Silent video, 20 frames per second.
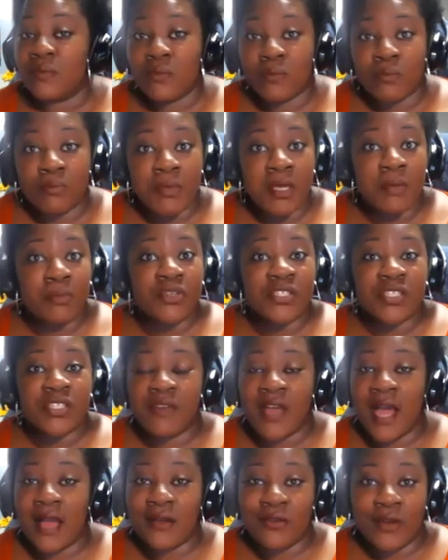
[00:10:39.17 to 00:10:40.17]
members
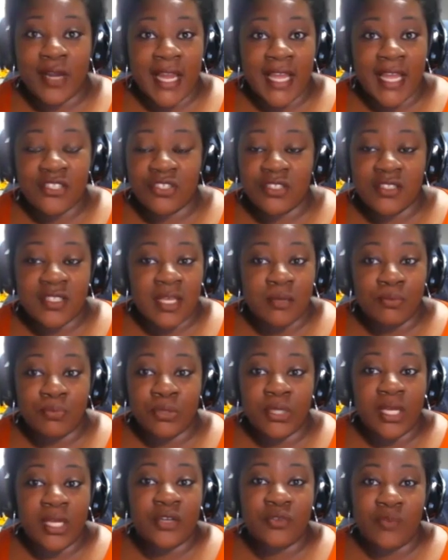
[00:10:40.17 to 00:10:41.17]
of congregations can
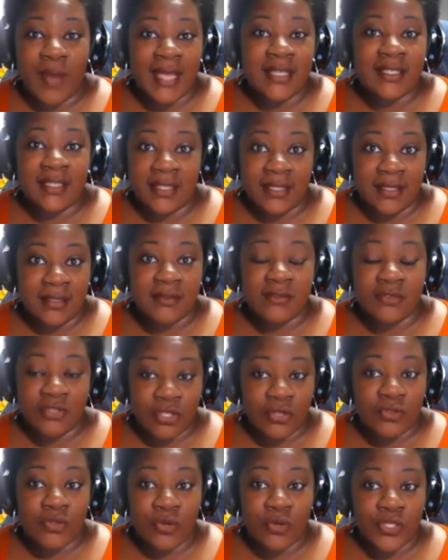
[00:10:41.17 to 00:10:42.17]
plug right in
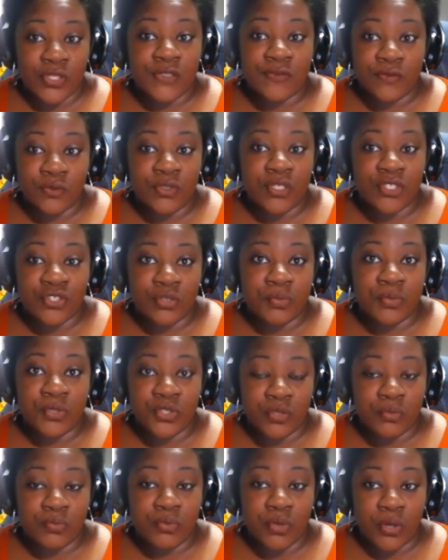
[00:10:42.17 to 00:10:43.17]
to those food
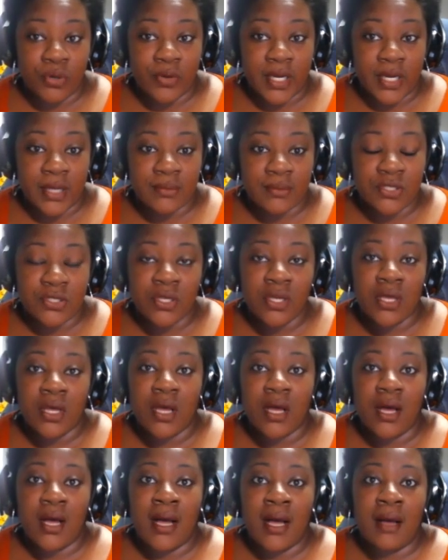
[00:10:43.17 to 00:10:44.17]
distribution programs.
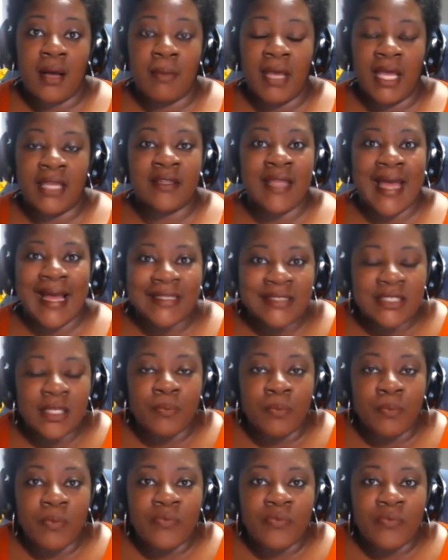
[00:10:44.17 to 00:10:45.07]
And that's an